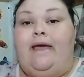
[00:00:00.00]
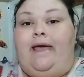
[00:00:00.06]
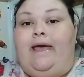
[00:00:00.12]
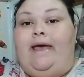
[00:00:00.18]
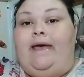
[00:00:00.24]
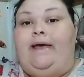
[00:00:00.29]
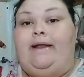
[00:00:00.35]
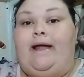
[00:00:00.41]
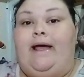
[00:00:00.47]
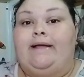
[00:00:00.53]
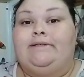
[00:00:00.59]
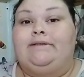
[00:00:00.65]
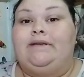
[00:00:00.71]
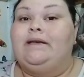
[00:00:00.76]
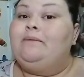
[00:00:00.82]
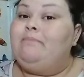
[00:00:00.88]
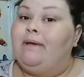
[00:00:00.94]
and I
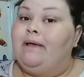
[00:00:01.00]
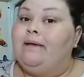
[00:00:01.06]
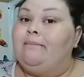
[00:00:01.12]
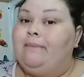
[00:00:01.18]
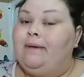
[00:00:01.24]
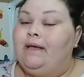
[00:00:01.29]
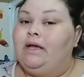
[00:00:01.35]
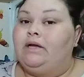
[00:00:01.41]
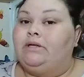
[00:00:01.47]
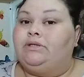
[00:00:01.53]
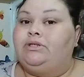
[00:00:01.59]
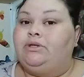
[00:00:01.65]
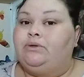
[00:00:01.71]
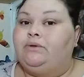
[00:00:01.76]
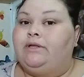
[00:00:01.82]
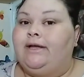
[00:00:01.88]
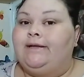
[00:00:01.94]
did make me a to
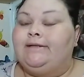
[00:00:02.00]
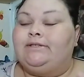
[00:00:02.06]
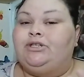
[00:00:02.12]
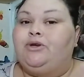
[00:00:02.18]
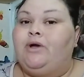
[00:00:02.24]
do list.